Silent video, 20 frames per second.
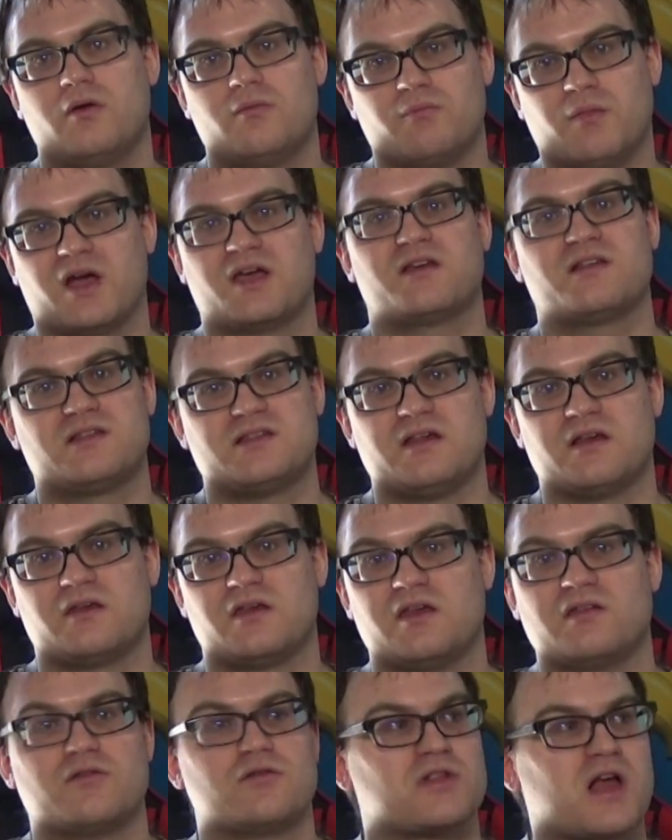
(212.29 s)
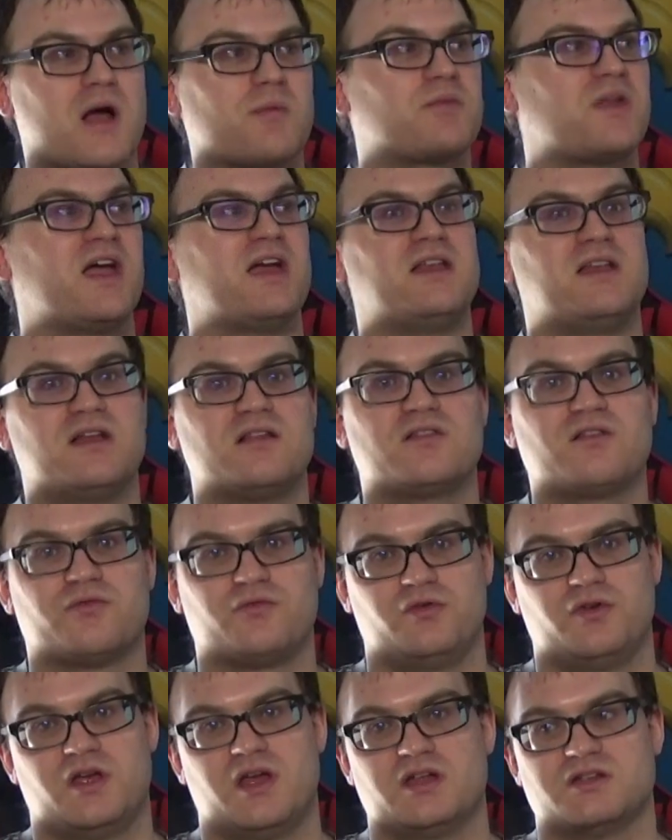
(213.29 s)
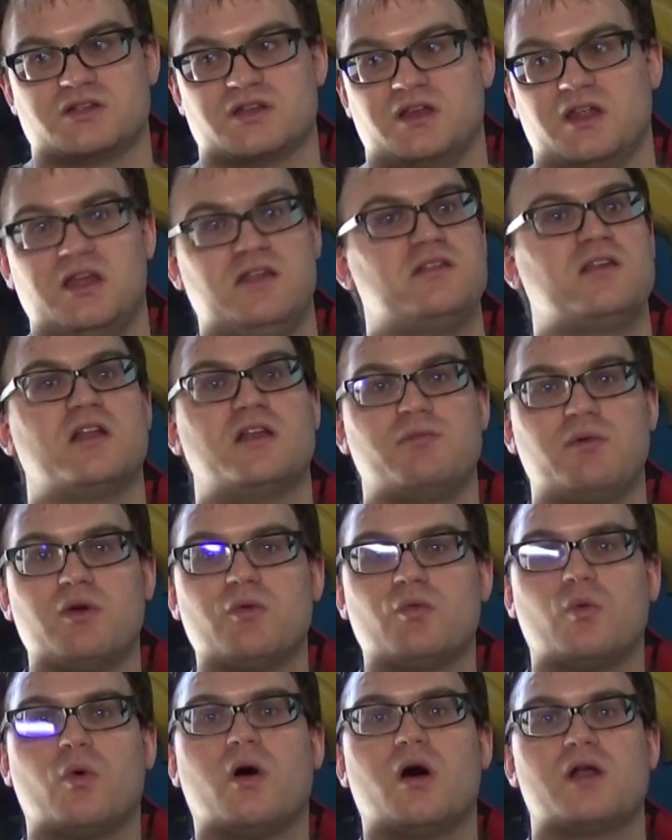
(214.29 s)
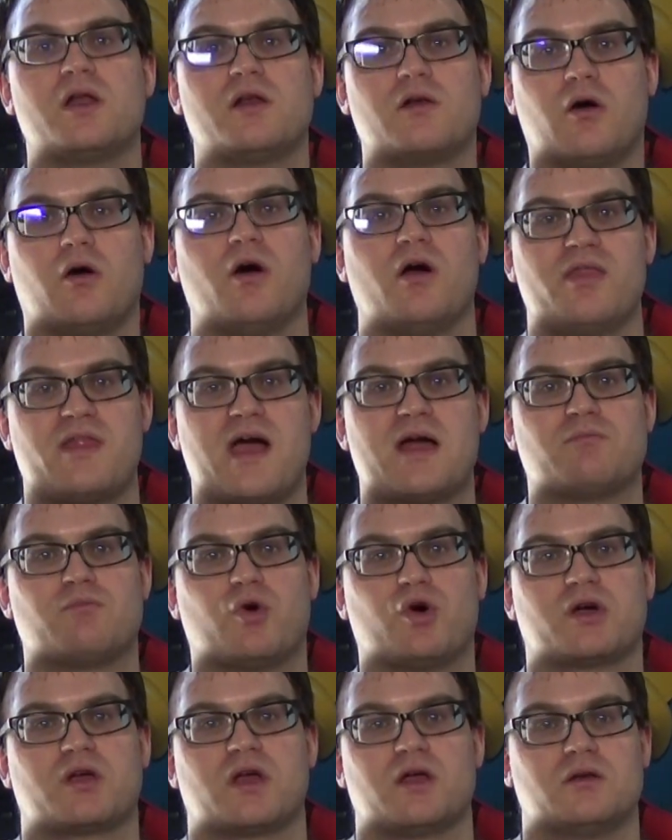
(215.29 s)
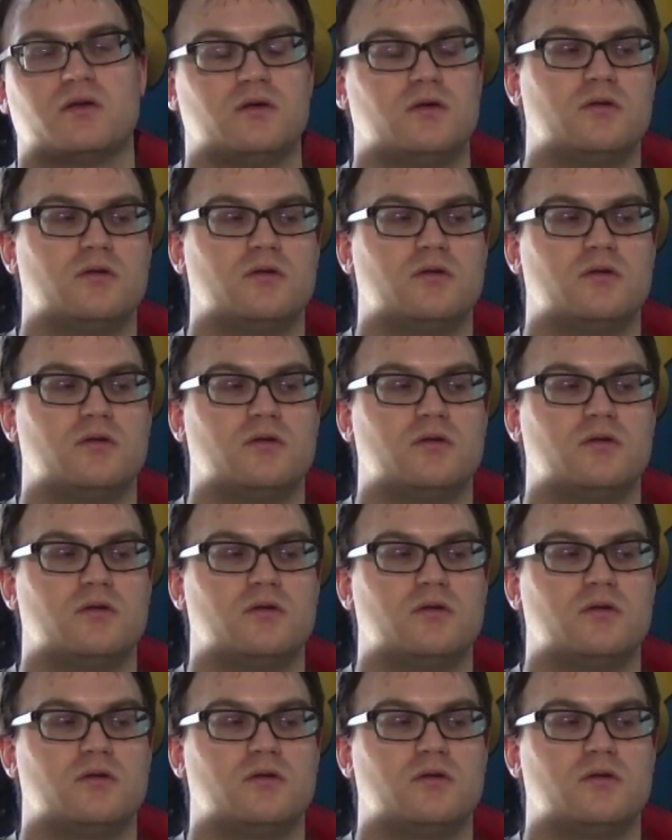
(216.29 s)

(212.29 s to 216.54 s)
Mike Gesicki, their top tight end's a free agent. He's going to be wanted on that market.